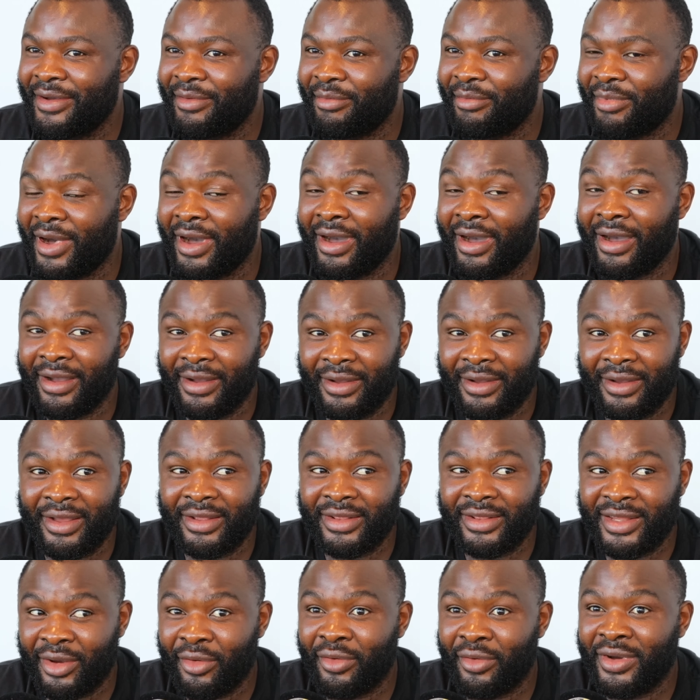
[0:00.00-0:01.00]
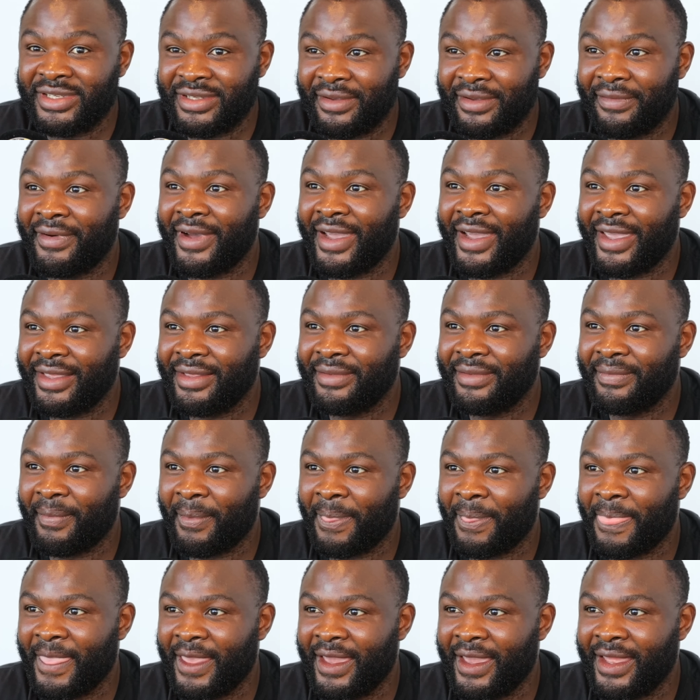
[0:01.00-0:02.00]
Wow, that was a fight.
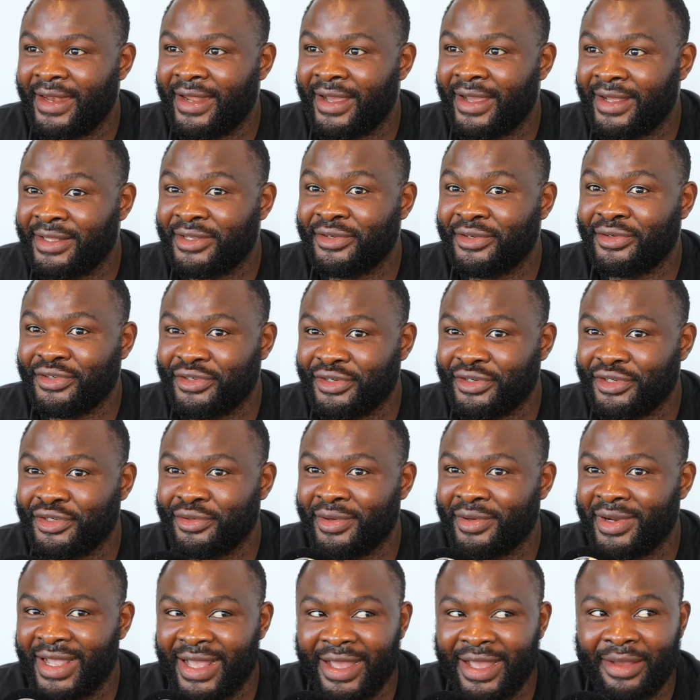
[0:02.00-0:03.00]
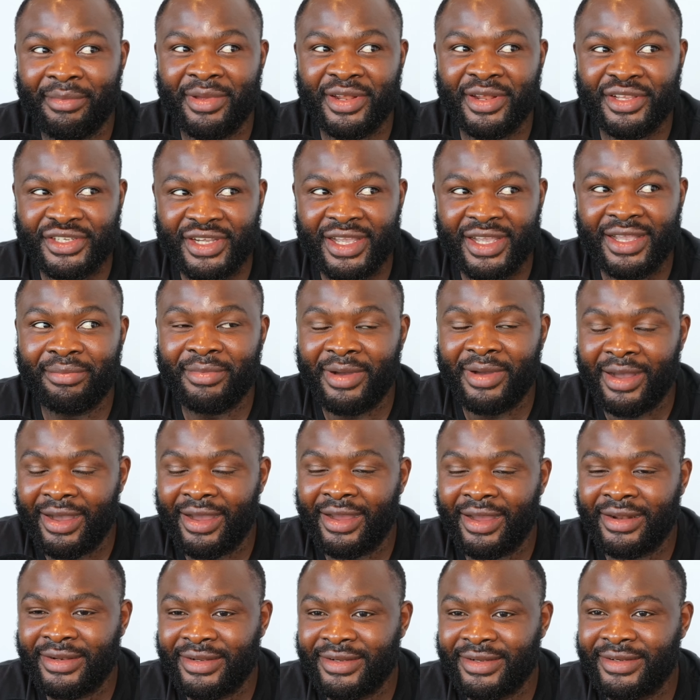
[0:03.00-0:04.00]
And Anthony Joshua come and check my
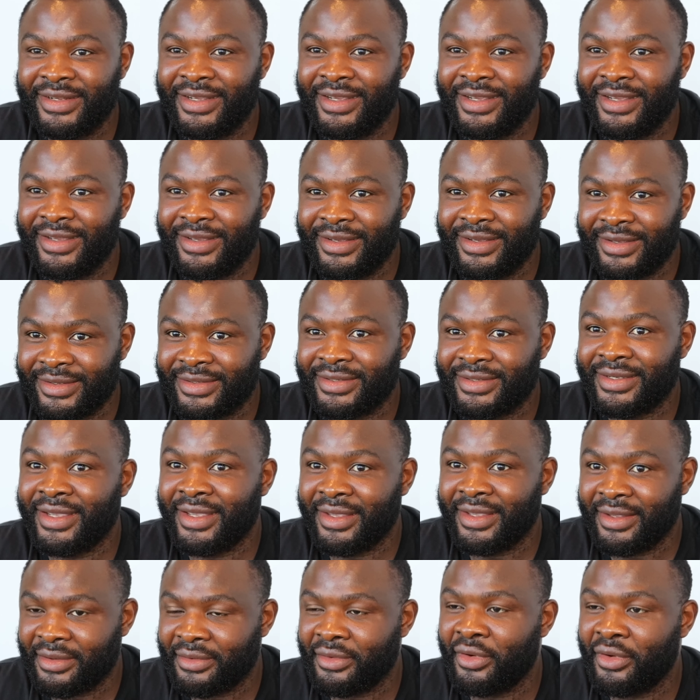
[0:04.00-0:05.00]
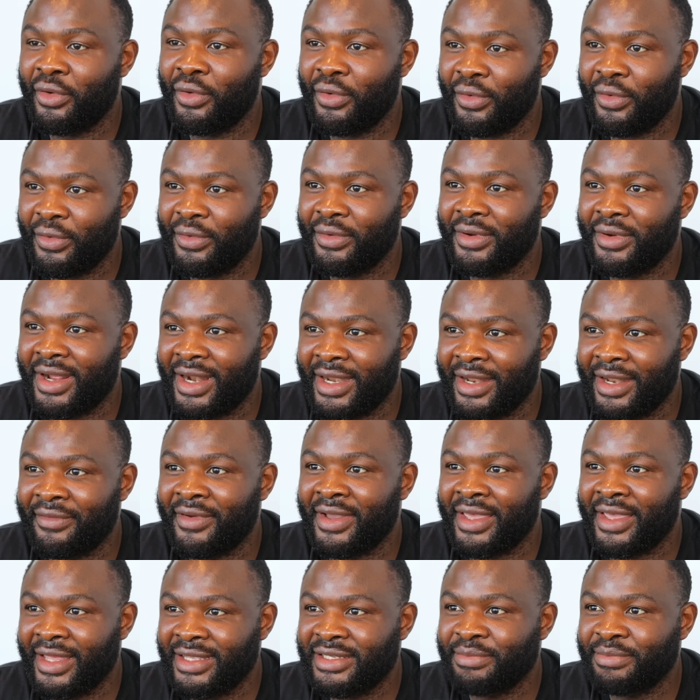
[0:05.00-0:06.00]
hand, say, yo, I
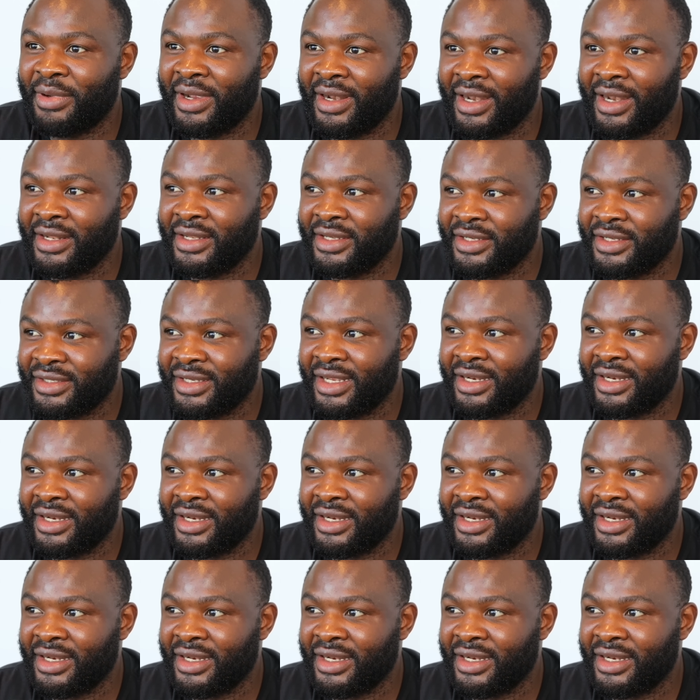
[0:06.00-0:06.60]
never get sparring like this.